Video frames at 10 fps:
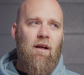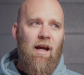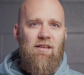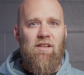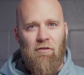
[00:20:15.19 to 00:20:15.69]

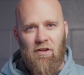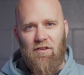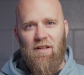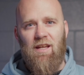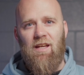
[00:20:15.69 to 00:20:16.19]

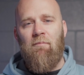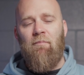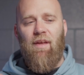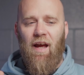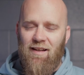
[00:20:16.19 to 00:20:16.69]
A7C,
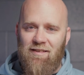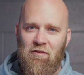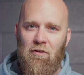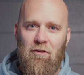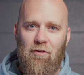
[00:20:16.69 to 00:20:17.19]

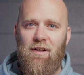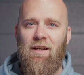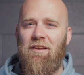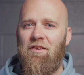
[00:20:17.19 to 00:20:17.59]
A7III.